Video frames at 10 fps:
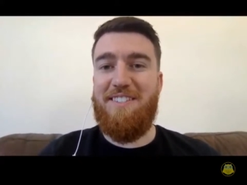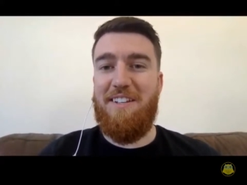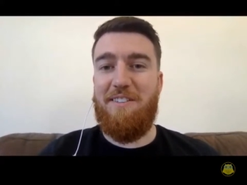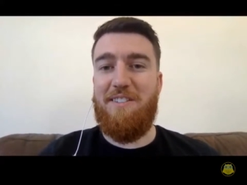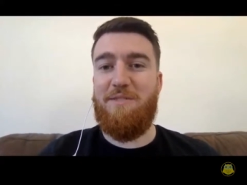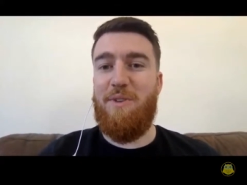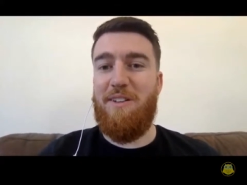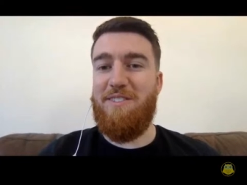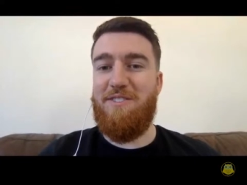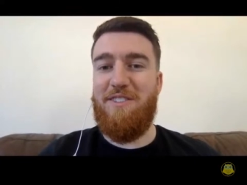skills as
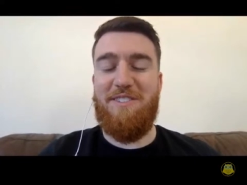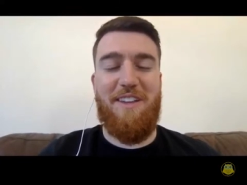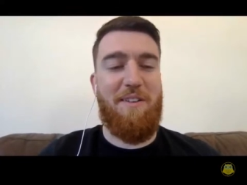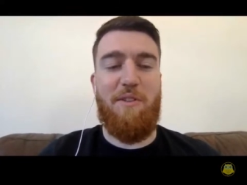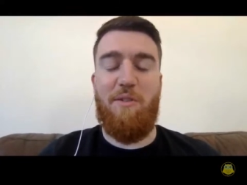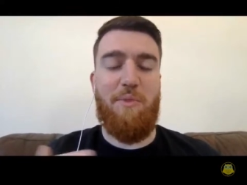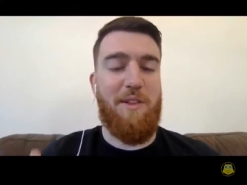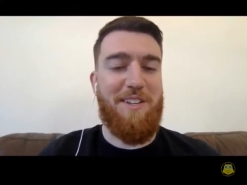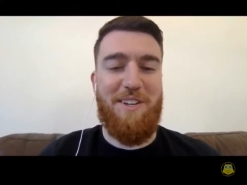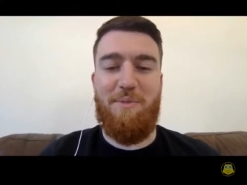well, such as um, you know
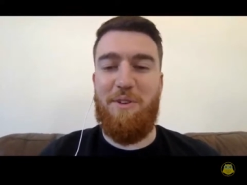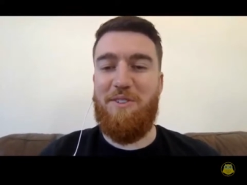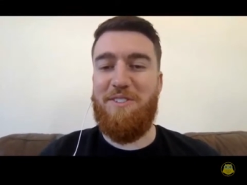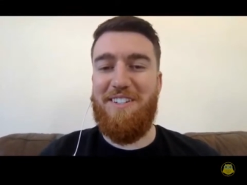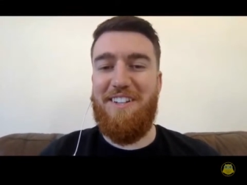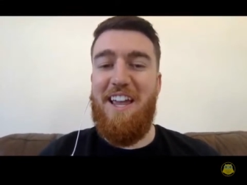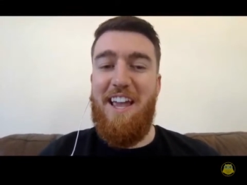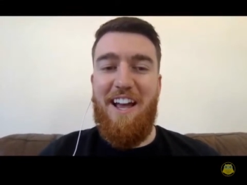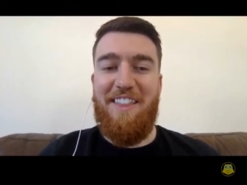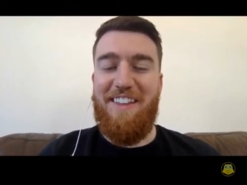building computers and
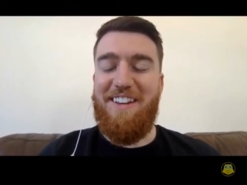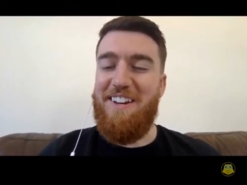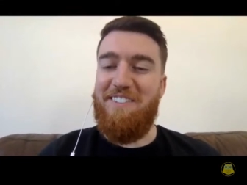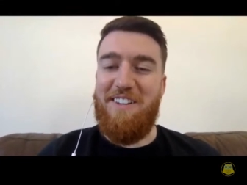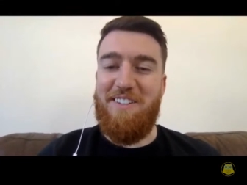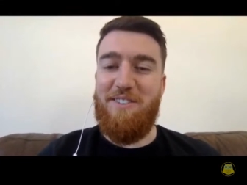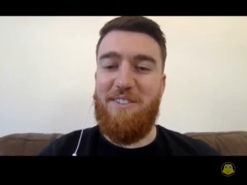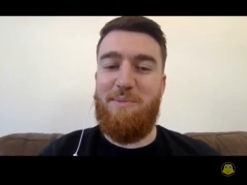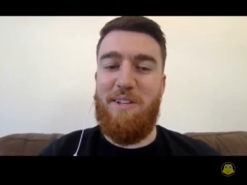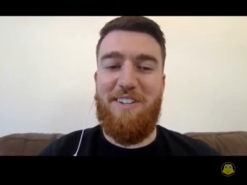and that kind of thing. So
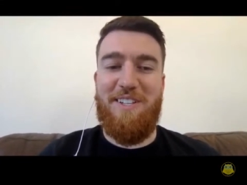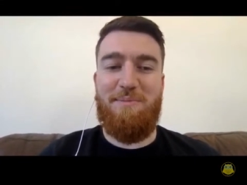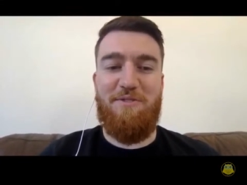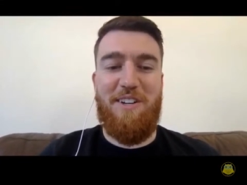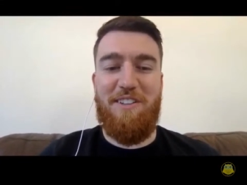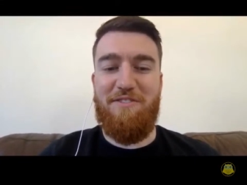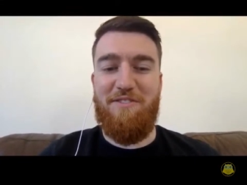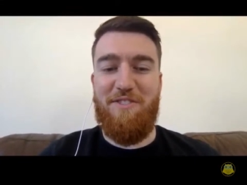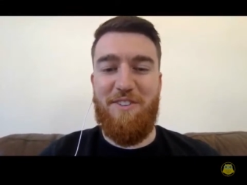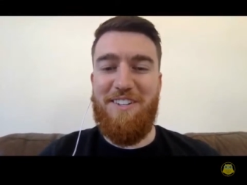it's been it's been really
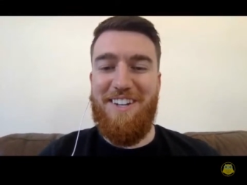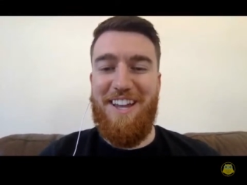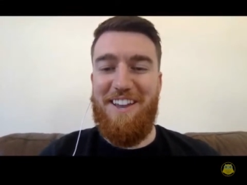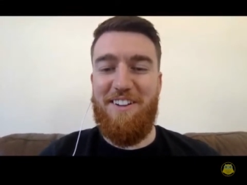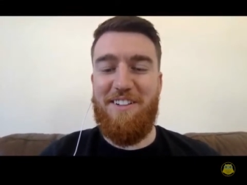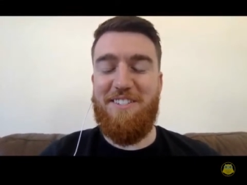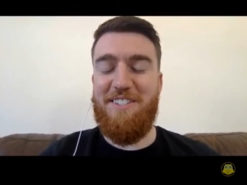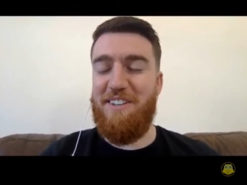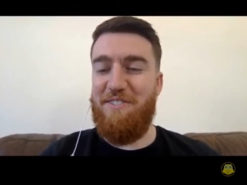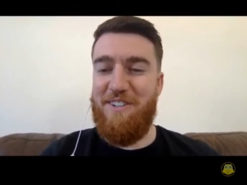fun, uh, lots
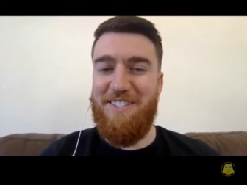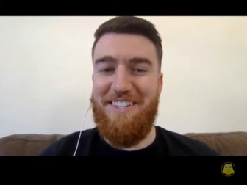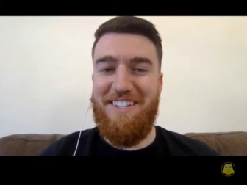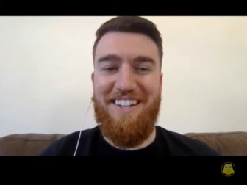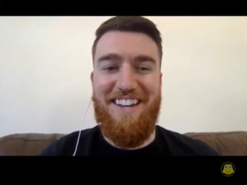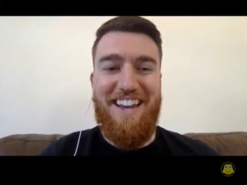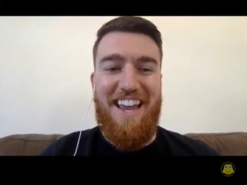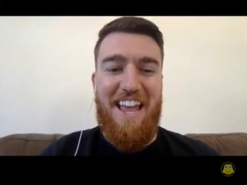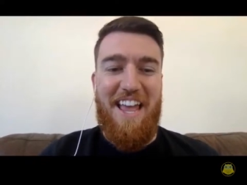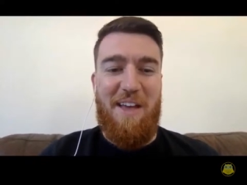of diversity,
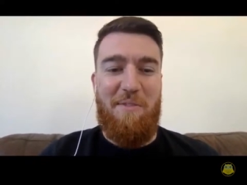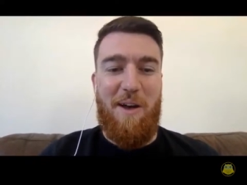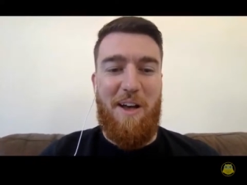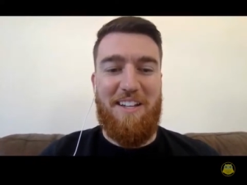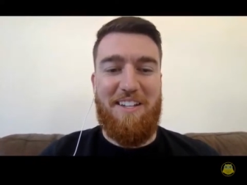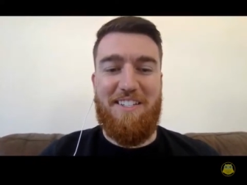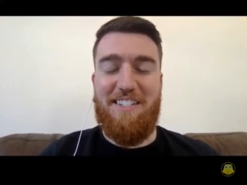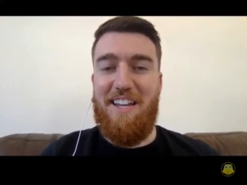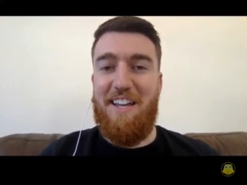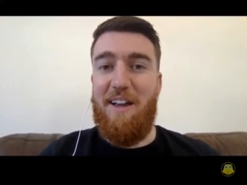um, and
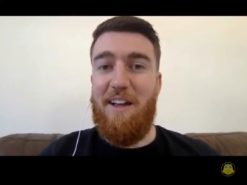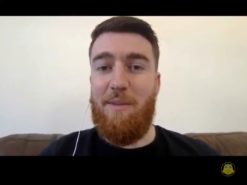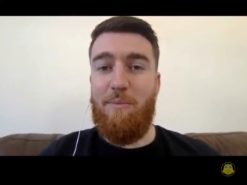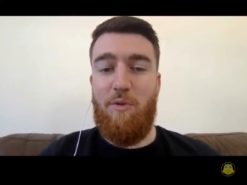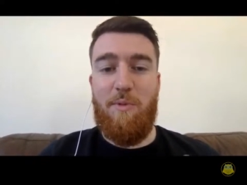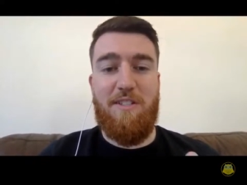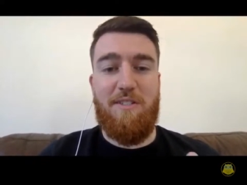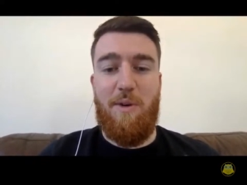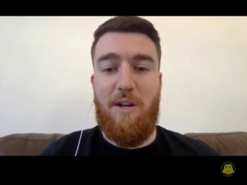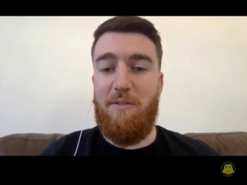uh, at the moment
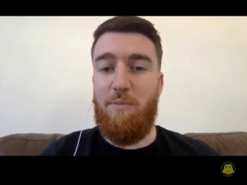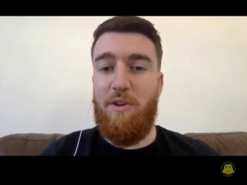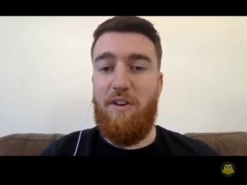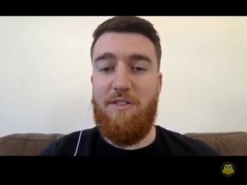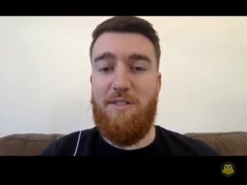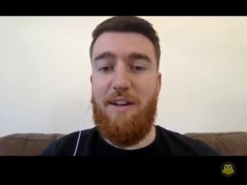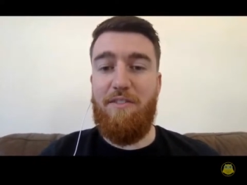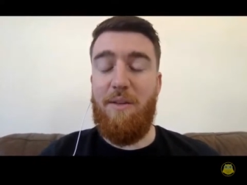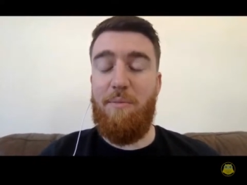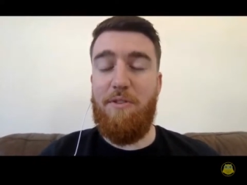as well, we also have
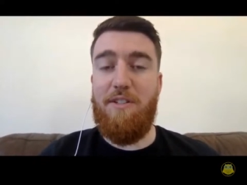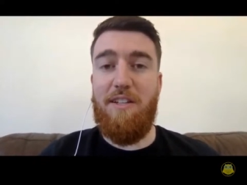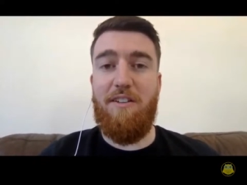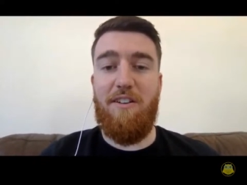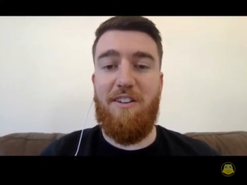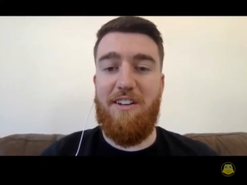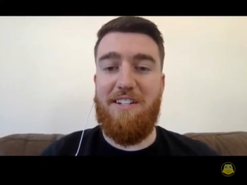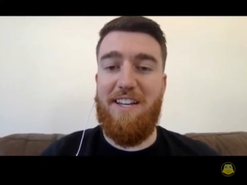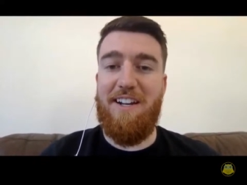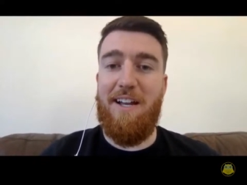a community called Learning
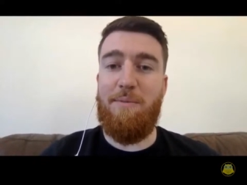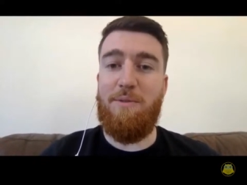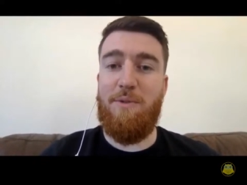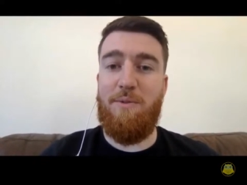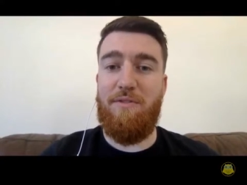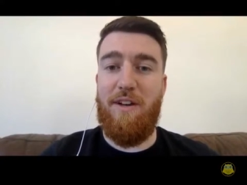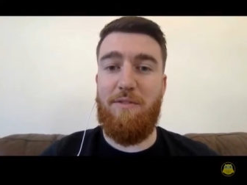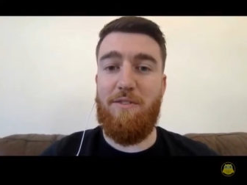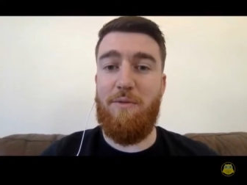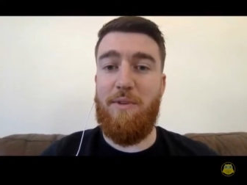Tech Labs, which we
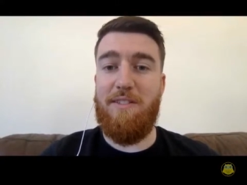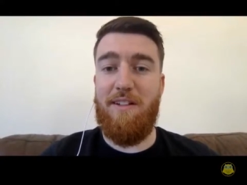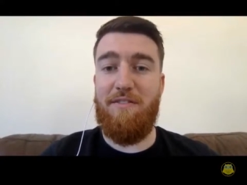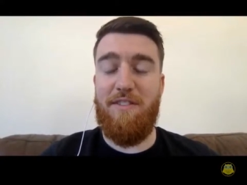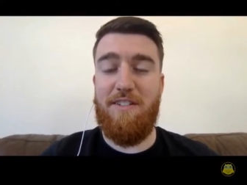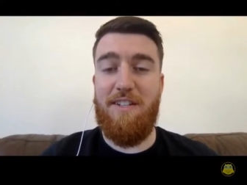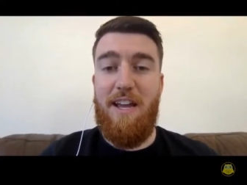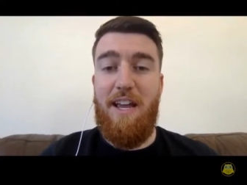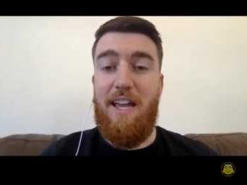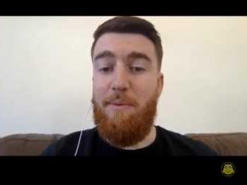founded with myself and
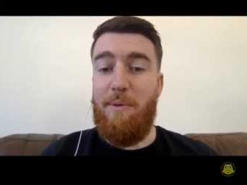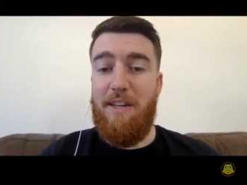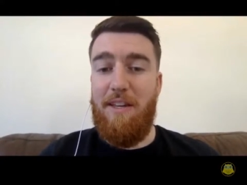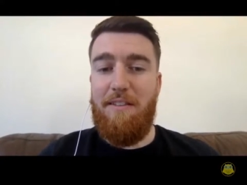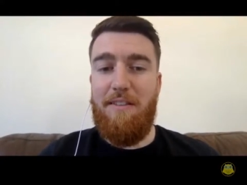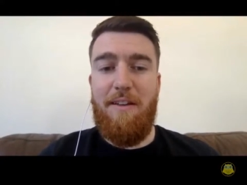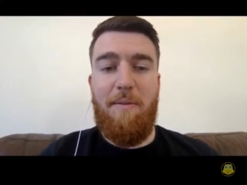Amy Keith.